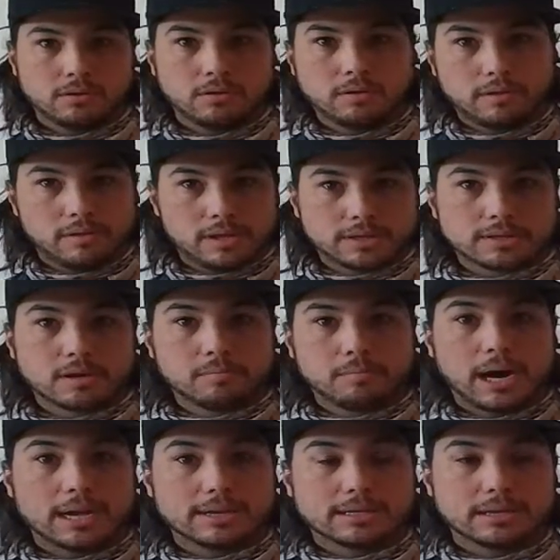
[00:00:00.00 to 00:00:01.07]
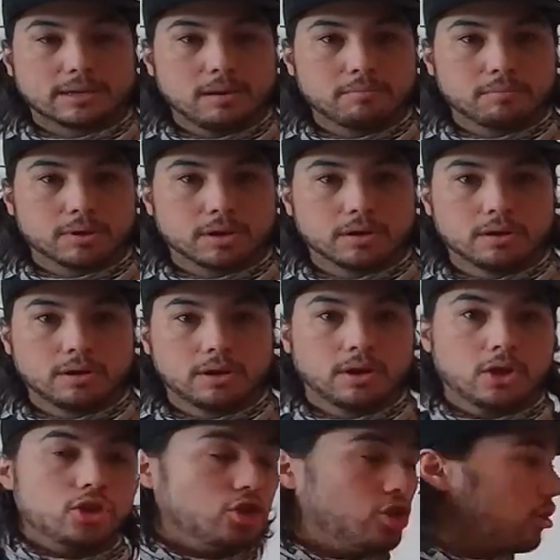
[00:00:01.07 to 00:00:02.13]
this composite number,
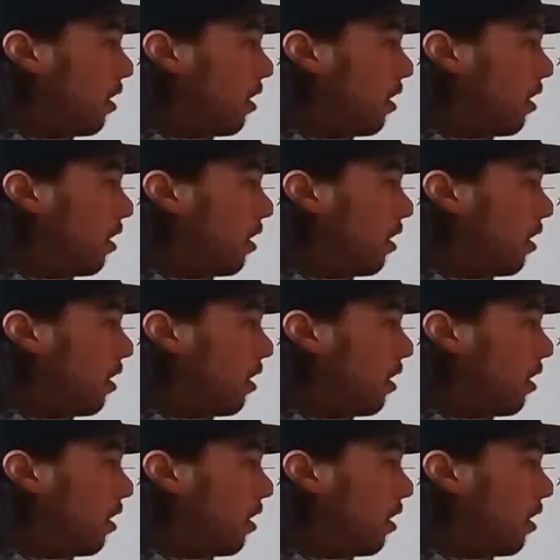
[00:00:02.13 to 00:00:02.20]
you're